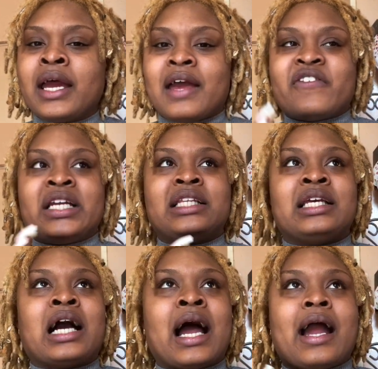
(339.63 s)
If
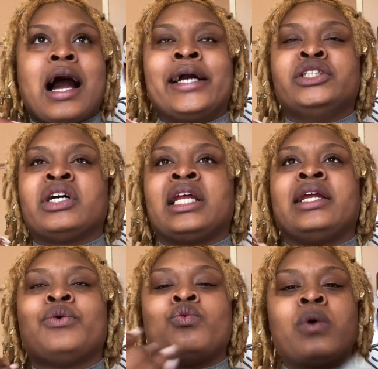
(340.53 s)
anything, I hydrated
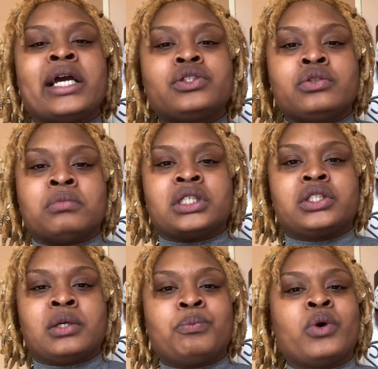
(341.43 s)
it way too much to
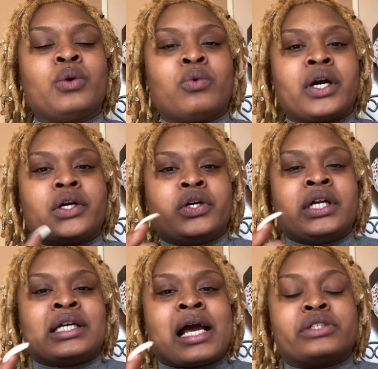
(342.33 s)
the point where it
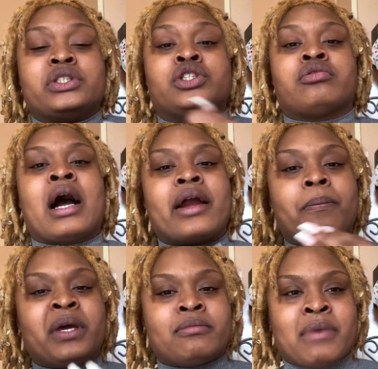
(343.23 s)
couldn't actually dry up
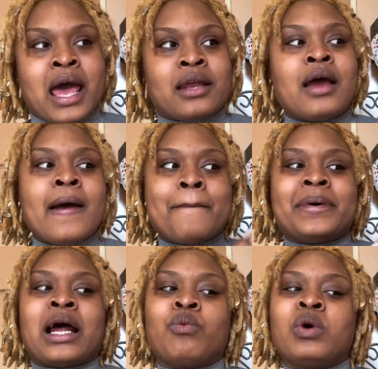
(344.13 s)
and matte, but
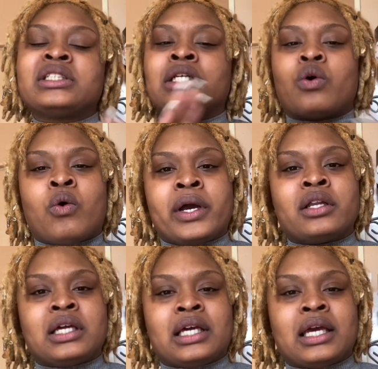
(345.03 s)
I wasn't
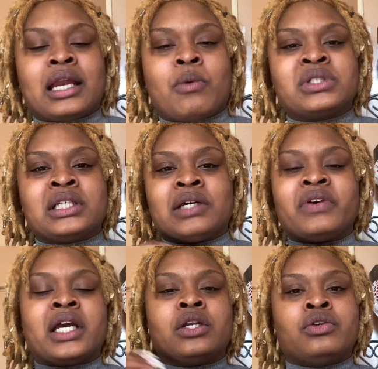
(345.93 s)
oiling it. I wasn't
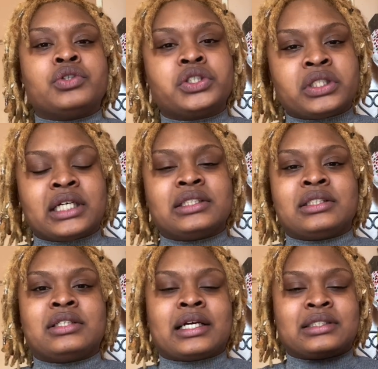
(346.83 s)
giving it nutrients,
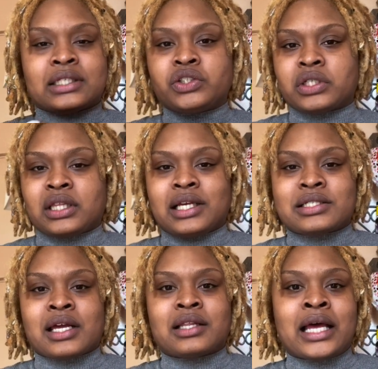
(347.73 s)
etc., things
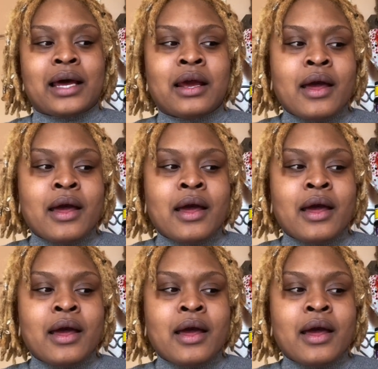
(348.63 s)
like that.